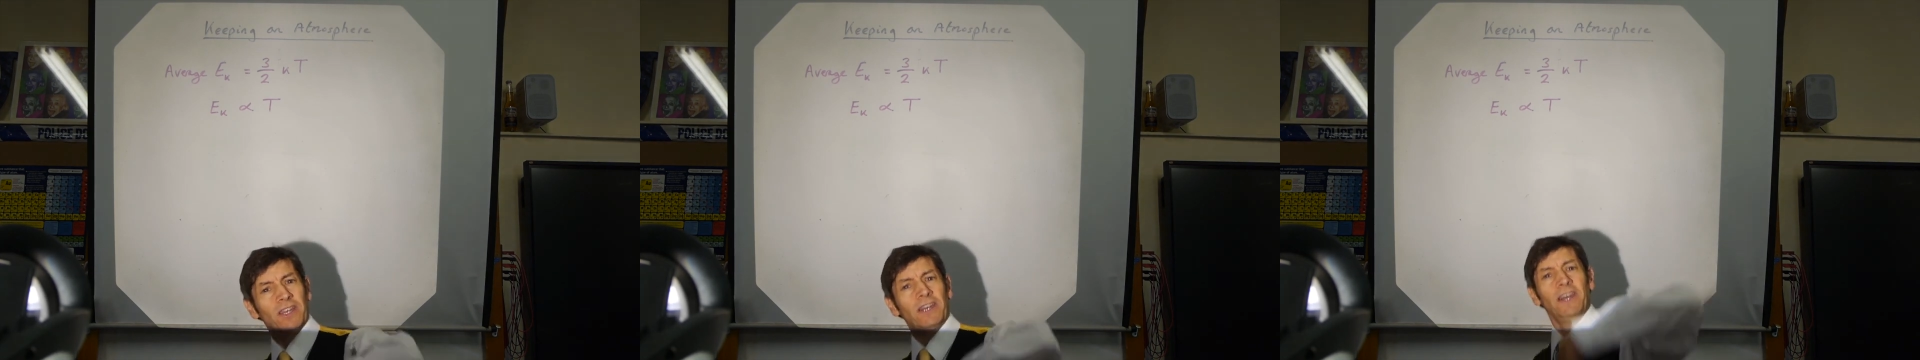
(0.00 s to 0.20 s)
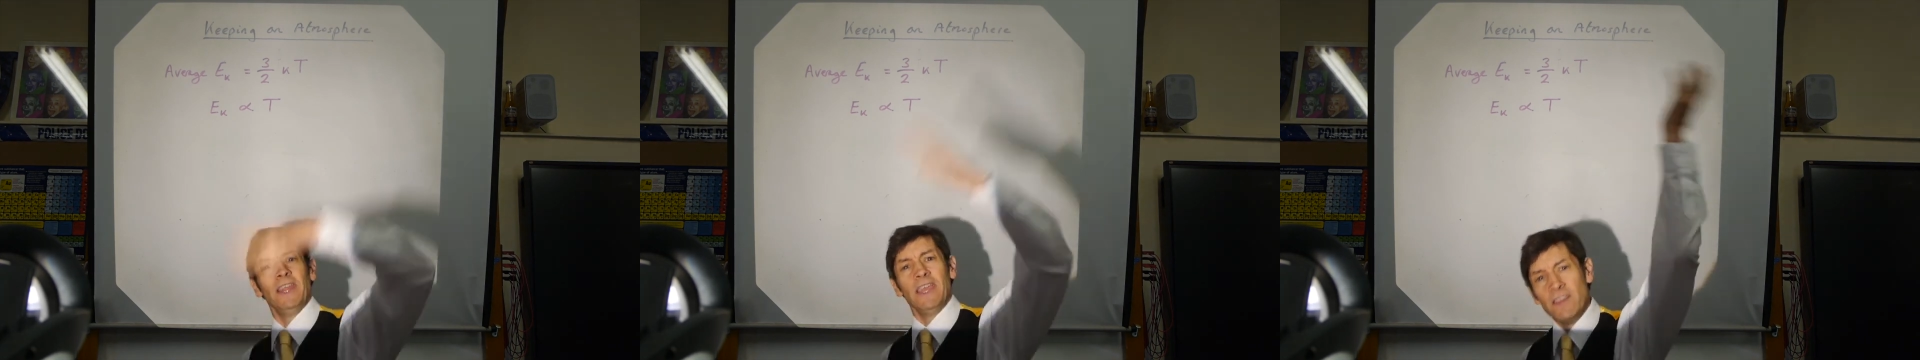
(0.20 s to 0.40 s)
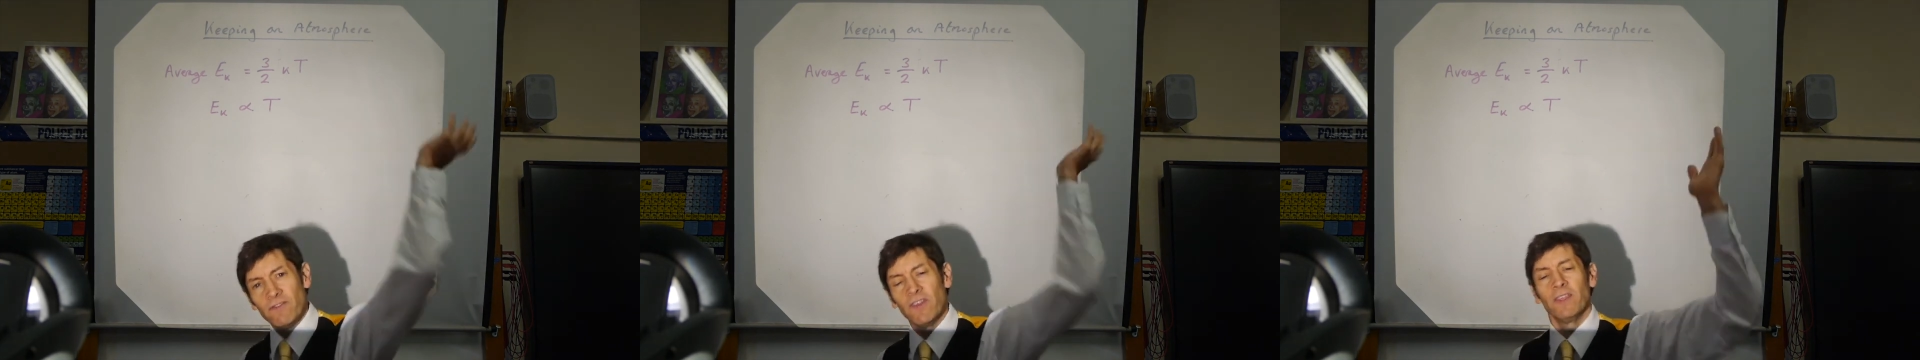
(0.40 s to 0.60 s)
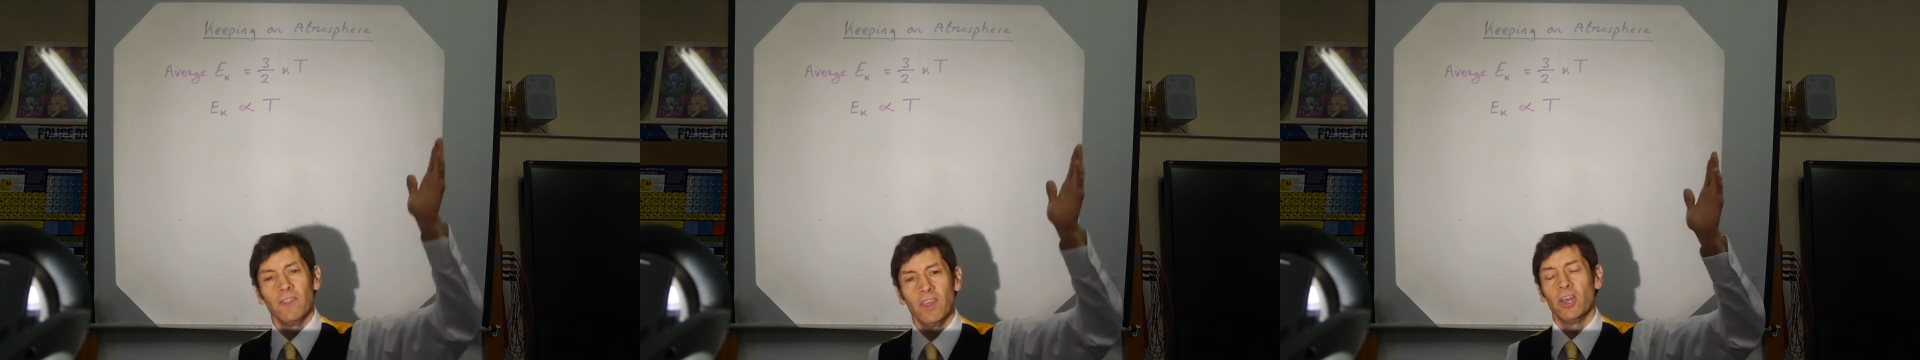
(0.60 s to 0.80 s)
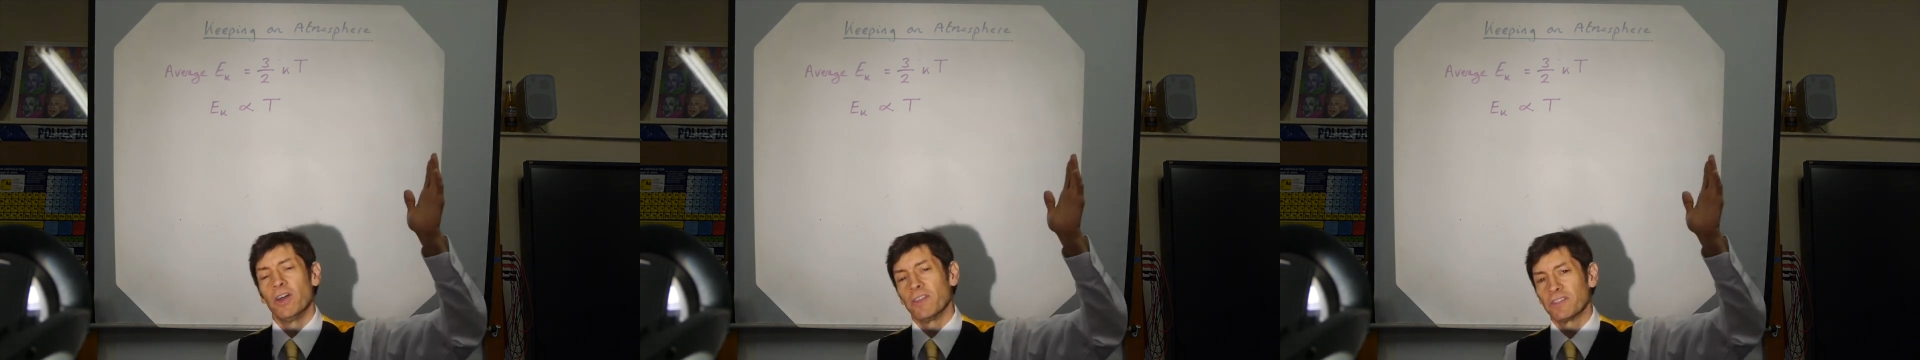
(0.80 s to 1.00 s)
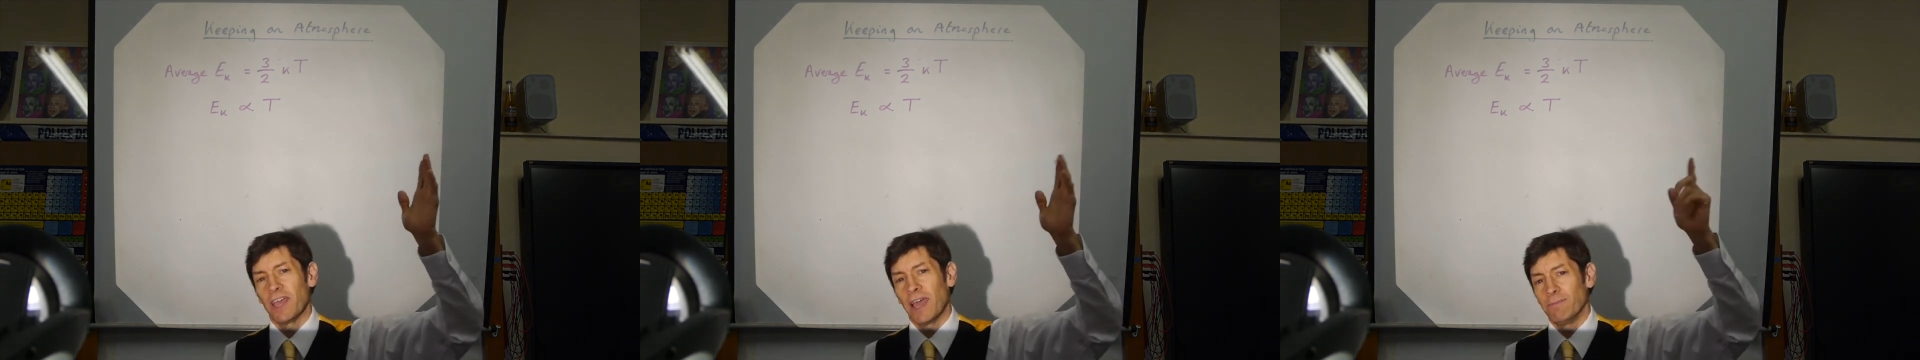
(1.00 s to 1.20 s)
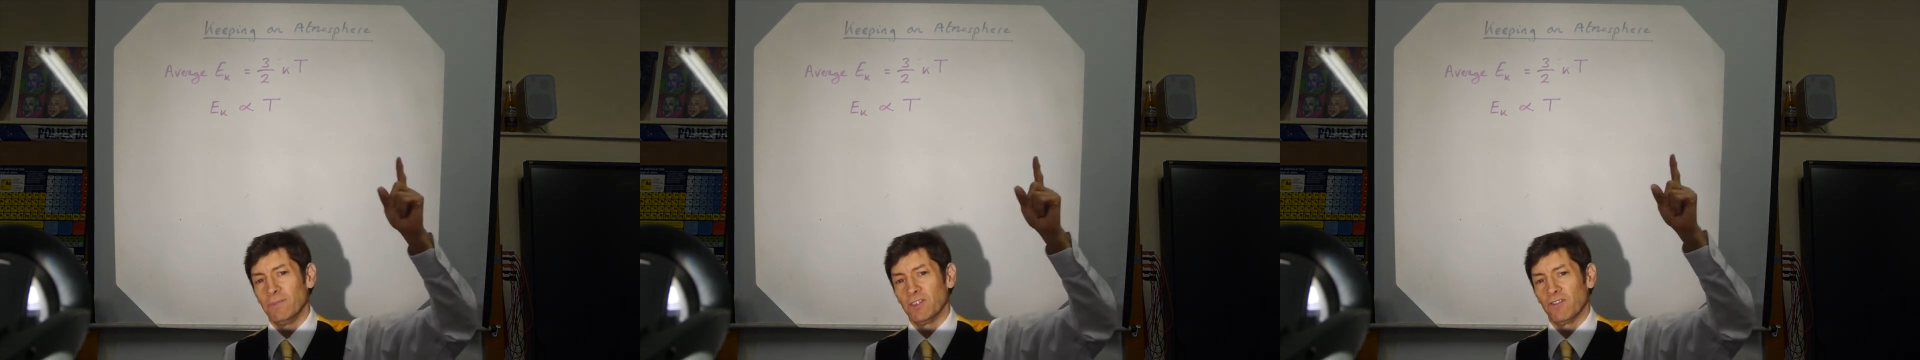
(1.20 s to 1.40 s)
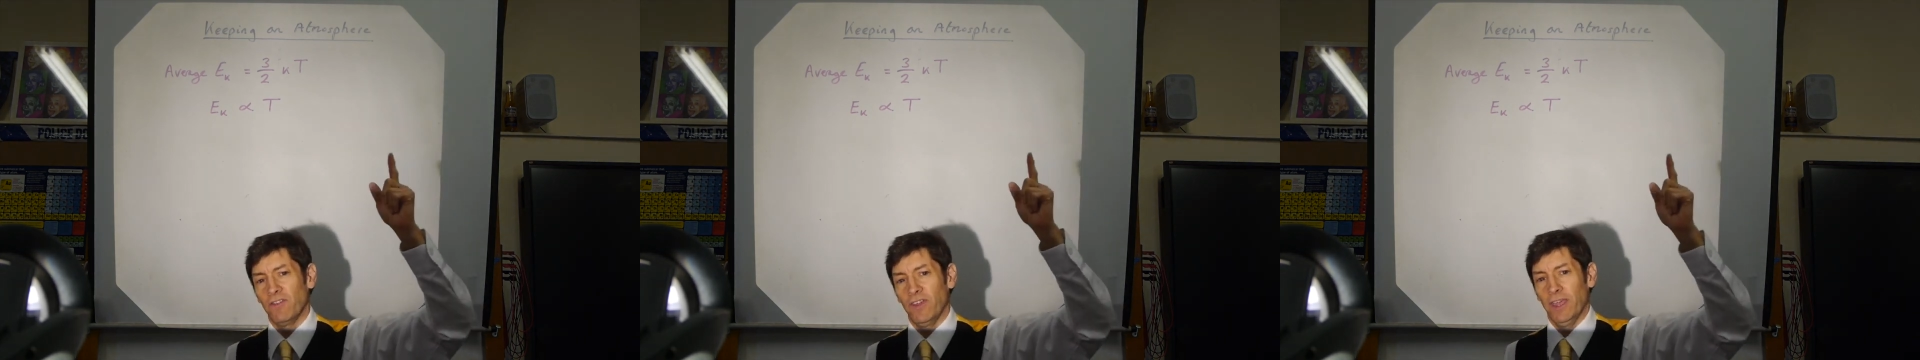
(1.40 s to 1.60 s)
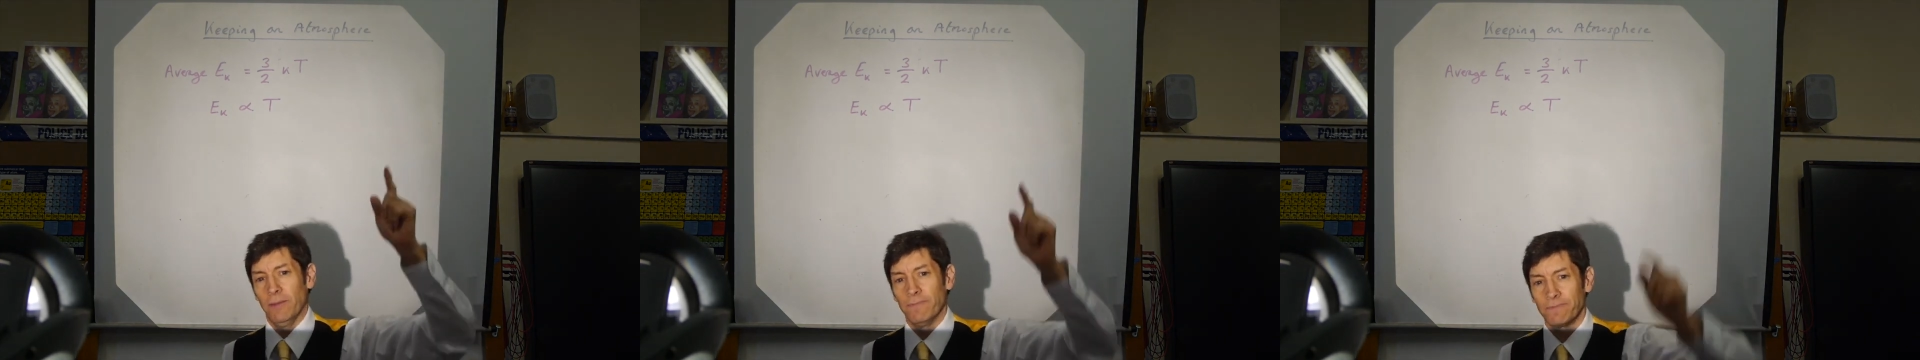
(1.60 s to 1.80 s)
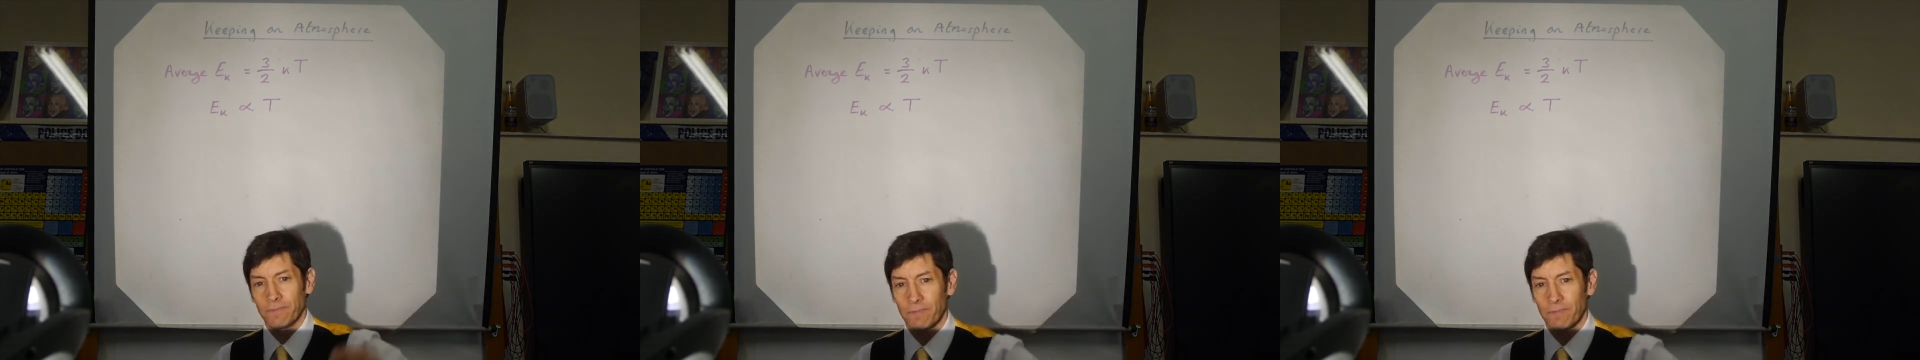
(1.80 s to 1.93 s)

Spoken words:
and leaving the Earth's atmosphere?